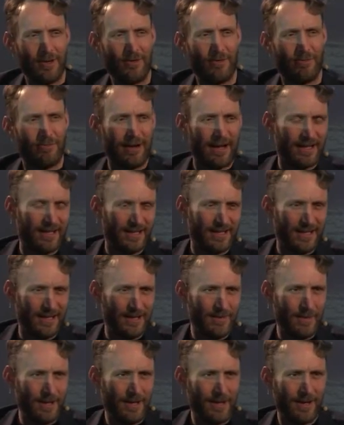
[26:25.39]
or
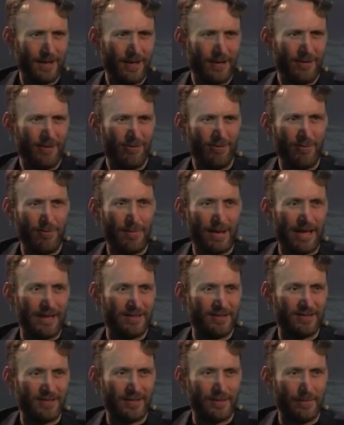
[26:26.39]
academia, or
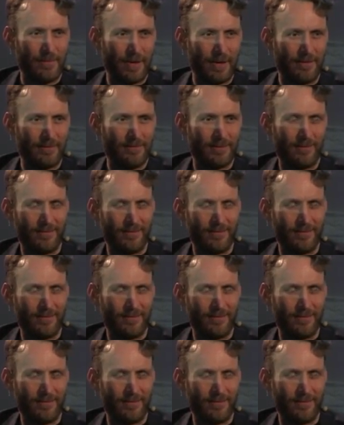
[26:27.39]
balance of the both?